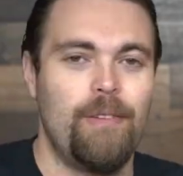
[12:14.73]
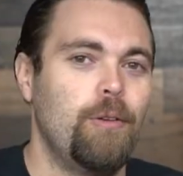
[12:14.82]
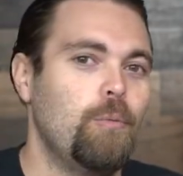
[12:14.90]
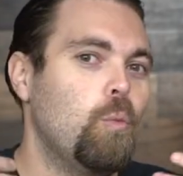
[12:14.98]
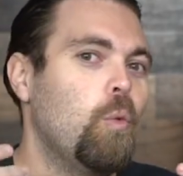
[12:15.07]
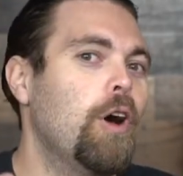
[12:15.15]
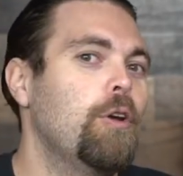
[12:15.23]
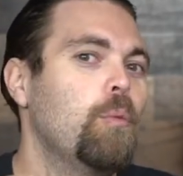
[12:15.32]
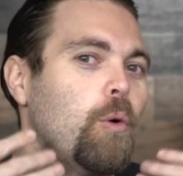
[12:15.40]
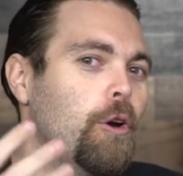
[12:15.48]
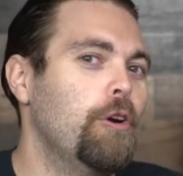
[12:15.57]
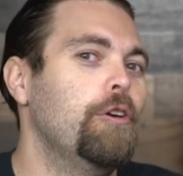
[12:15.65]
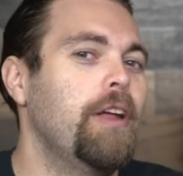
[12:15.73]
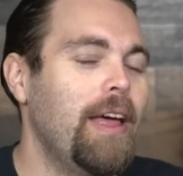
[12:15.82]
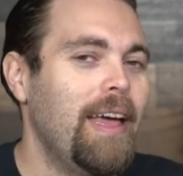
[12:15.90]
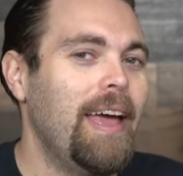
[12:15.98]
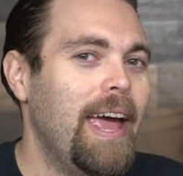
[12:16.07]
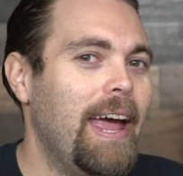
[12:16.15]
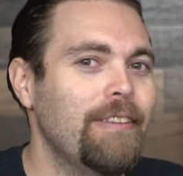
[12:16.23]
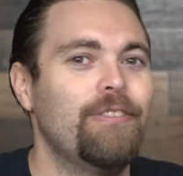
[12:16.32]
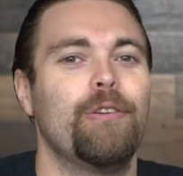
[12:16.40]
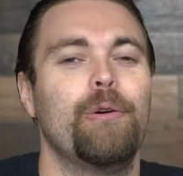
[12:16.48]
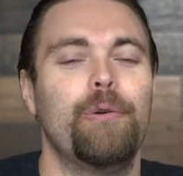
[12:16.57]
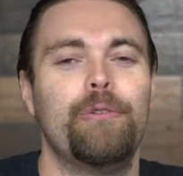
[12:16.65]
one word
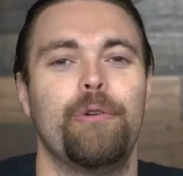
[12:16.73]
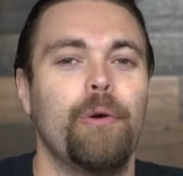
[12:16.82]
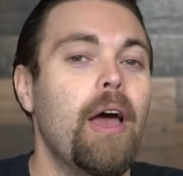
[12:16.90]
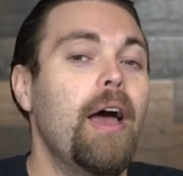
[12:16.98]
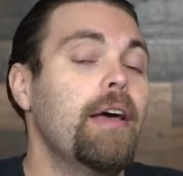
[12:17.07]
answers or